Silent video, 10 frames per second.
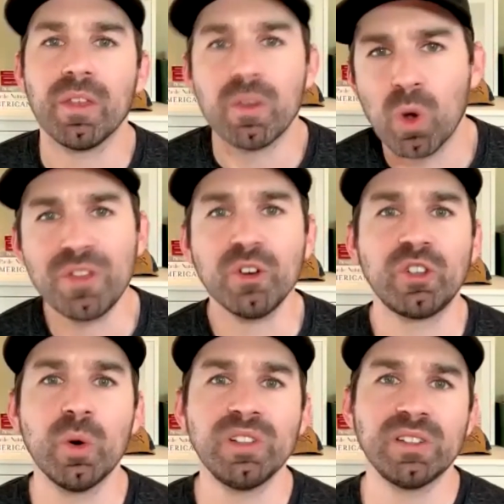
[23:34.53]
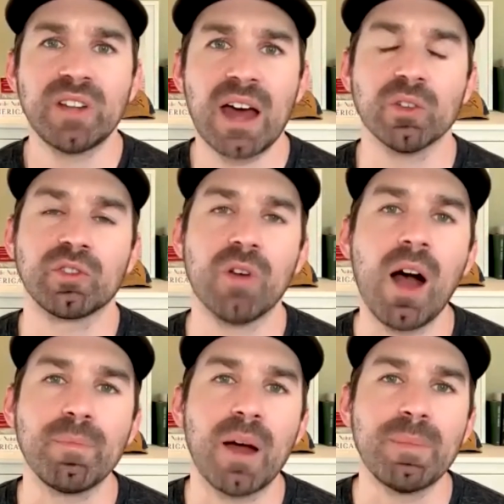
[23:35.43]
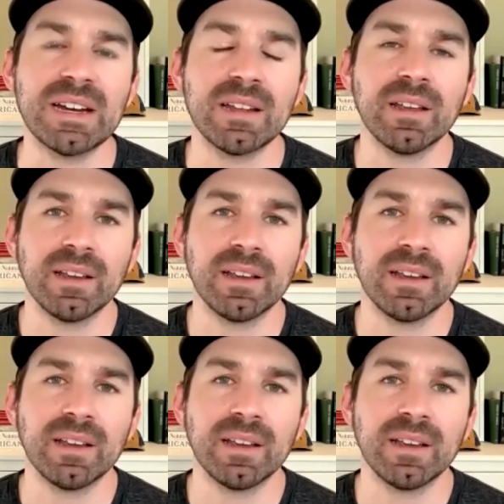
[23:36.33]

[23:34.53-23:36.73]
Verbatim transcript: what they're doing to Donald Trump, I mean,